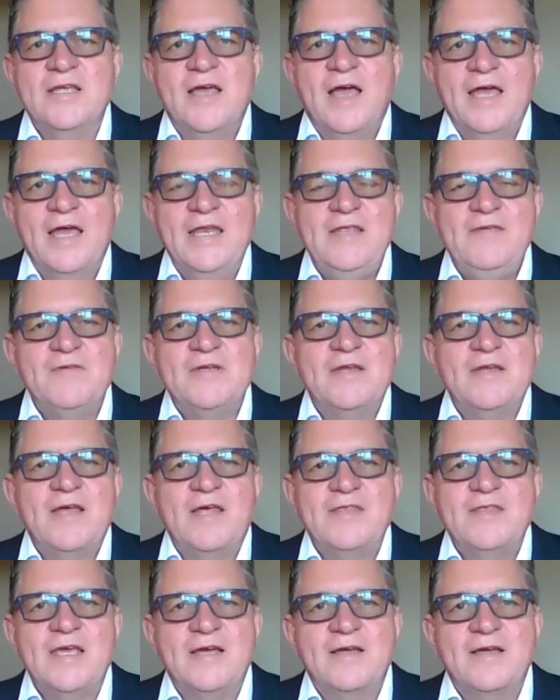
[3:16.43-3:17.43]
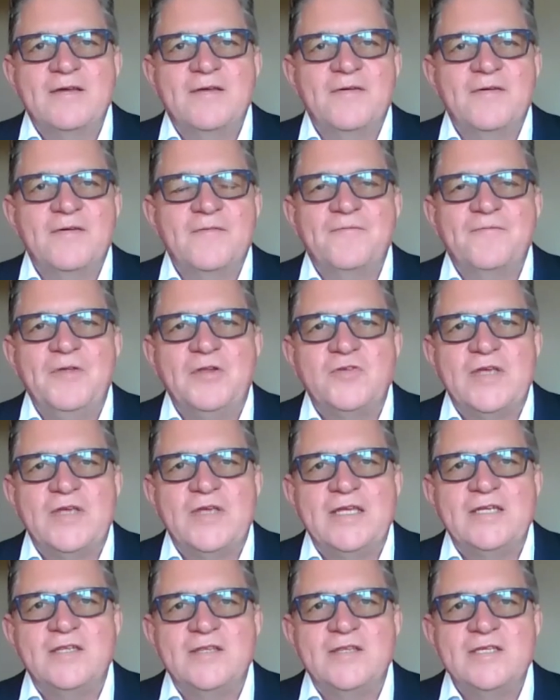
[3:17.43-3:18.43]
and even I think
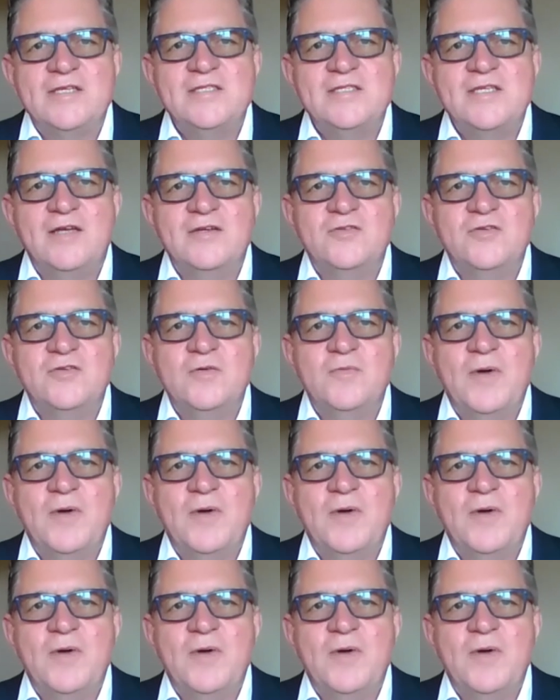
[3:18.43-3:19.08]
filtering into this country,